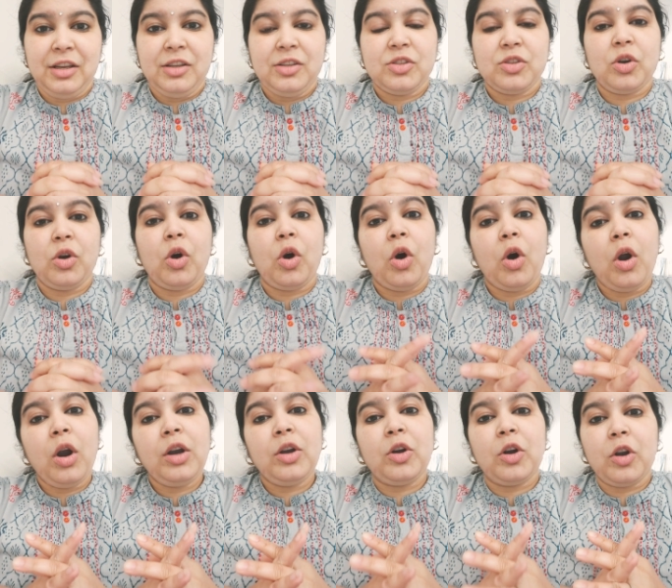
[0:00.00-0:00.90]
So
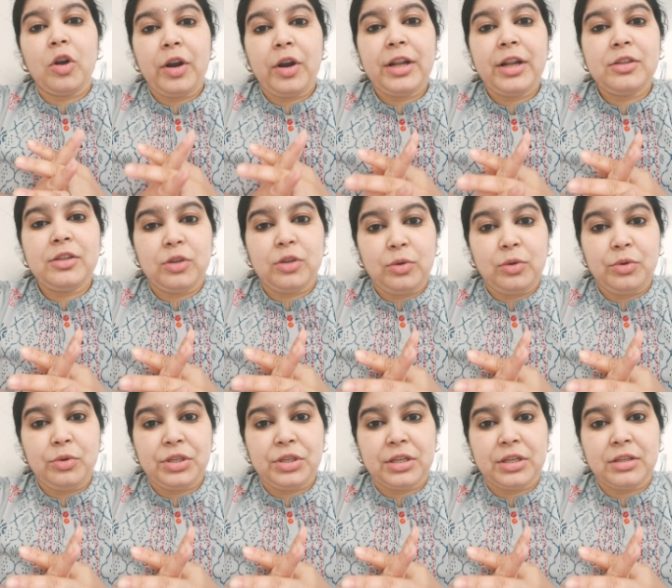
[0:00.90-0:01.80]
all colloidal
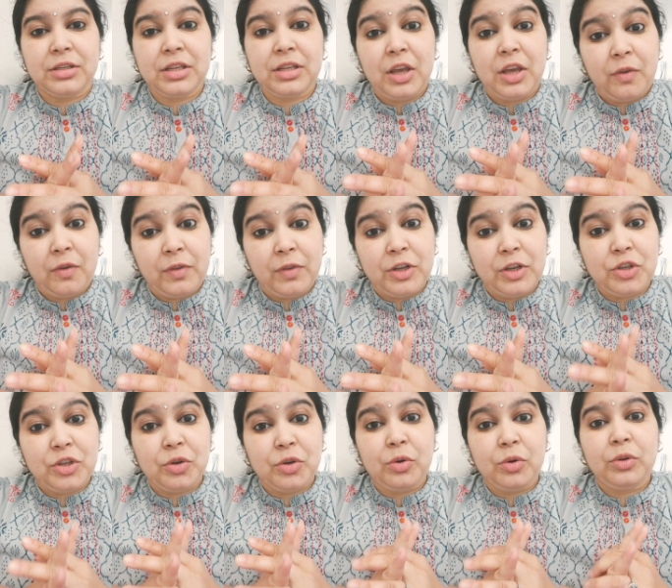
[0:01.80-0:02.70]
solutions will
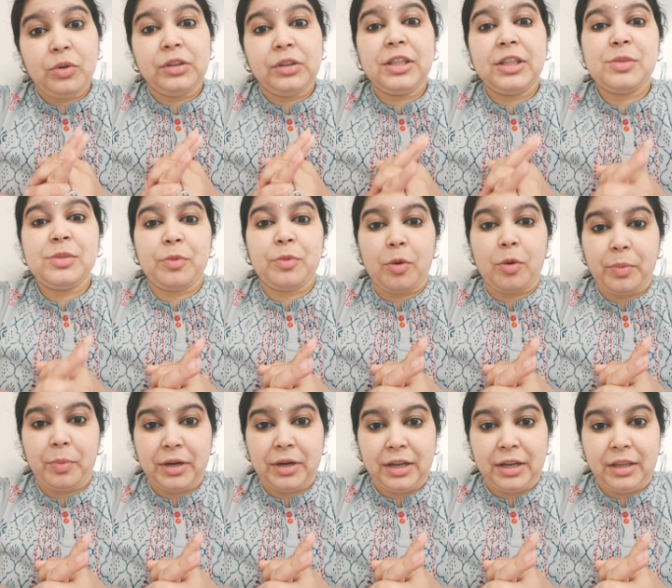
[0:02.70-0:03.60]
show this
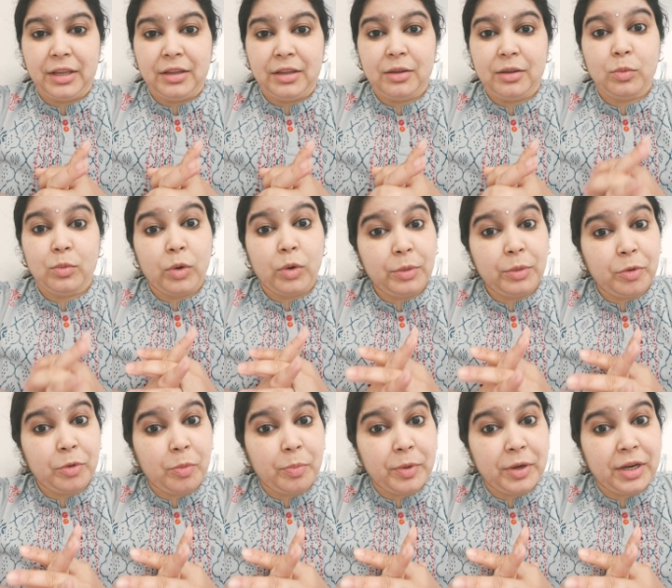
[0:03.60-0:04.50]
property. What
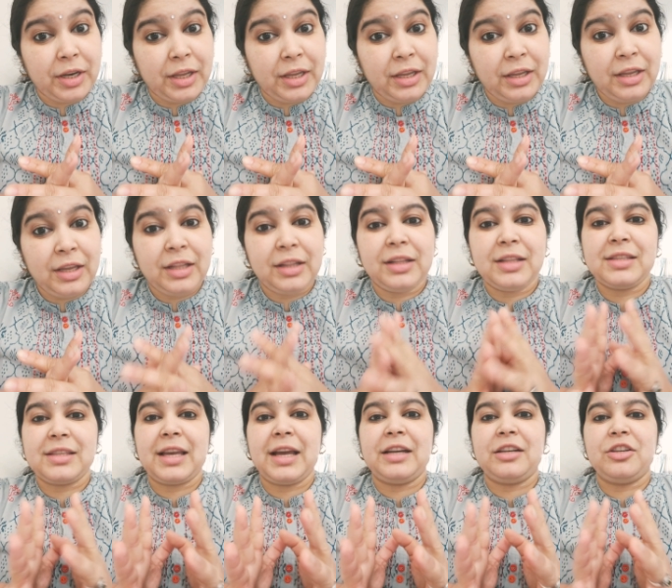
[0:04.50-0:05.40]
property? The
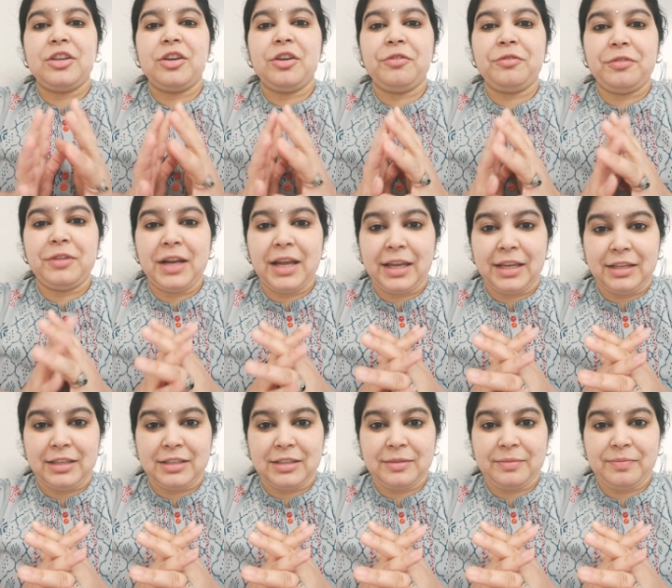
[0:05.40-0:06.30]
scattering of
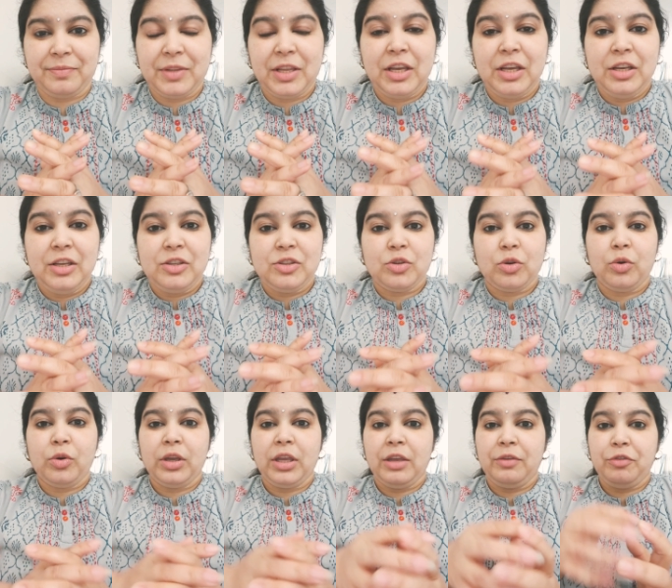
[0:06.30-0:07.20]
light.
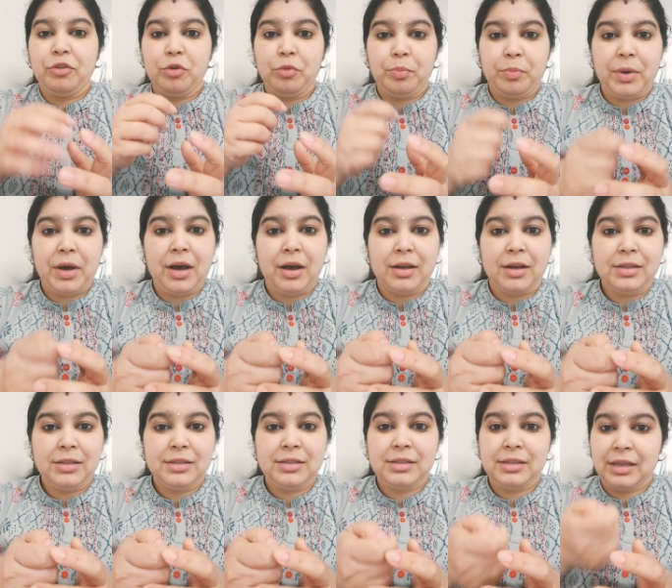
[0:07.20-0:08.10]
So if you
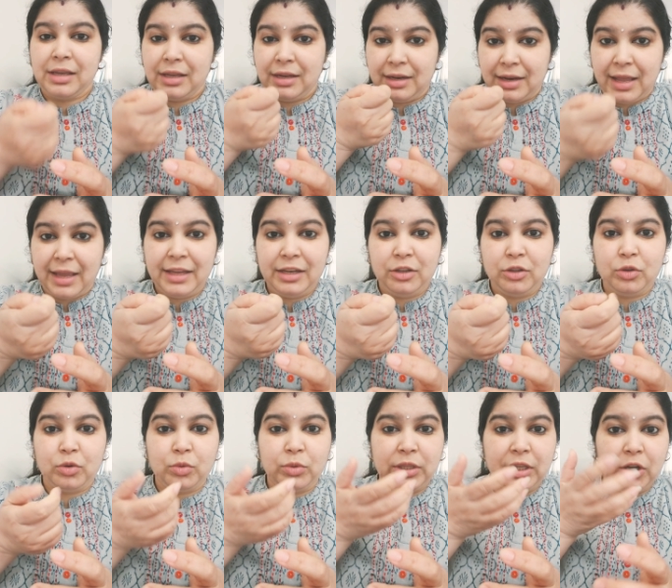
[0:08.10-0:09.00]
pass light
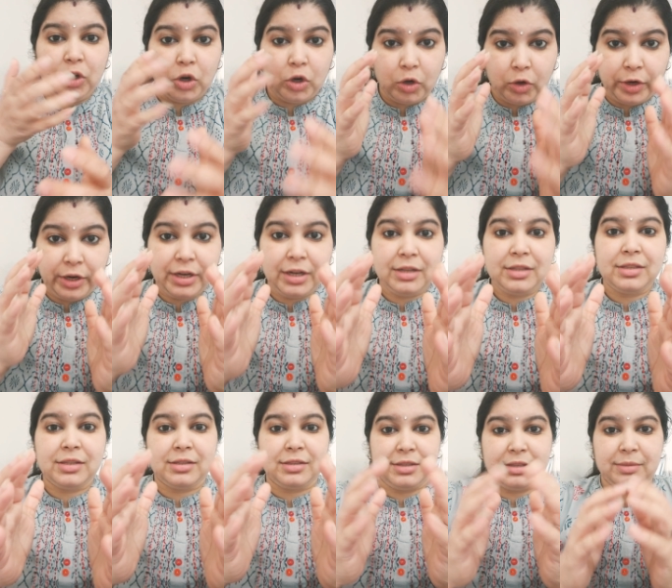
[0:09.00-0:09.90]
through the colloidal
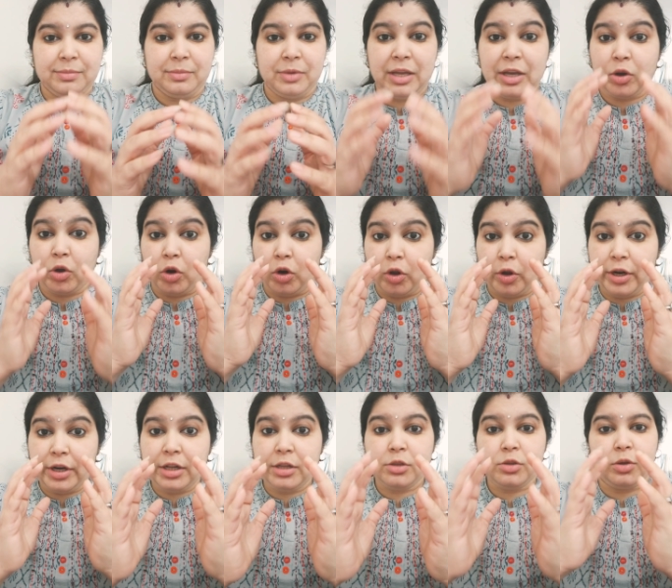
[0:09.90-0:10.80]
system, a
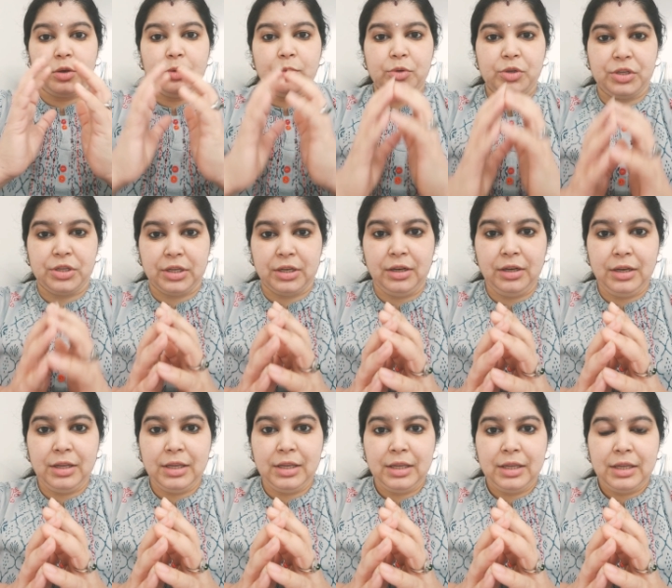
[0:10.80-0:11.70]
colloidal
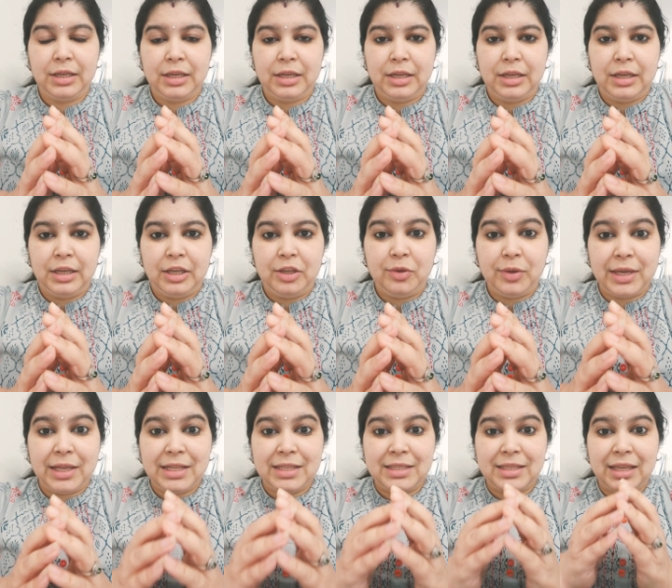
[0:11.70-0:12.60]
solution, you
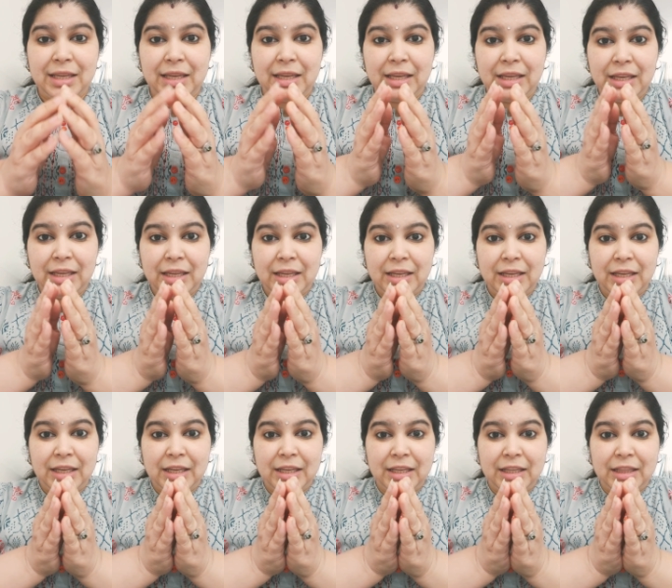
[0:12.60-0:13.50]
can see
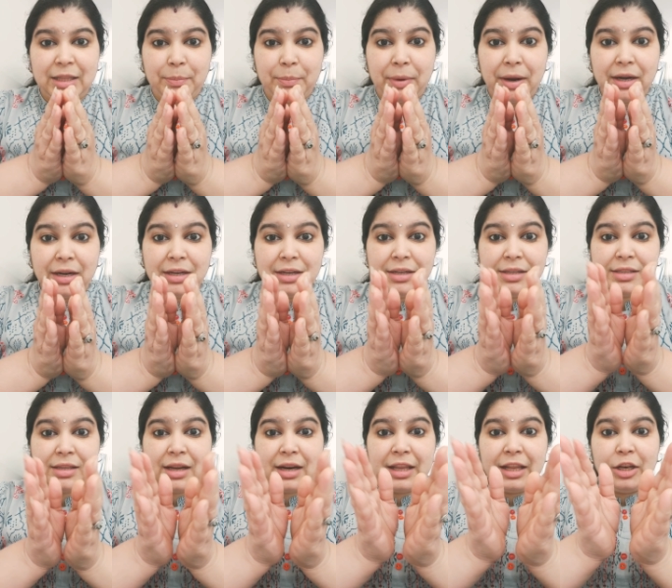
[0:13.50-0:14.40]
the
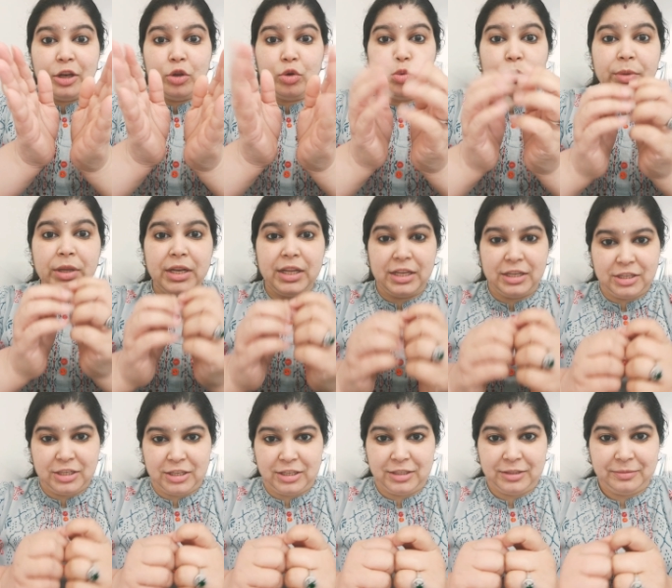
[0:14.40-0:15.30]
particles are
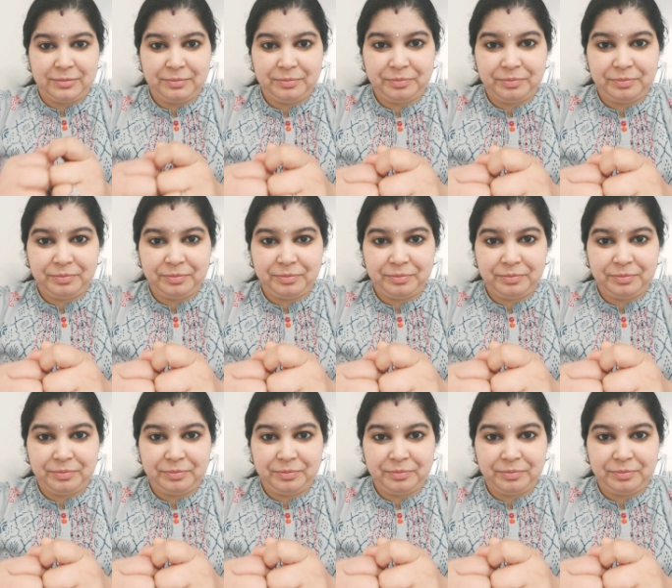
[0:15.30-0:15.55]
illuminated.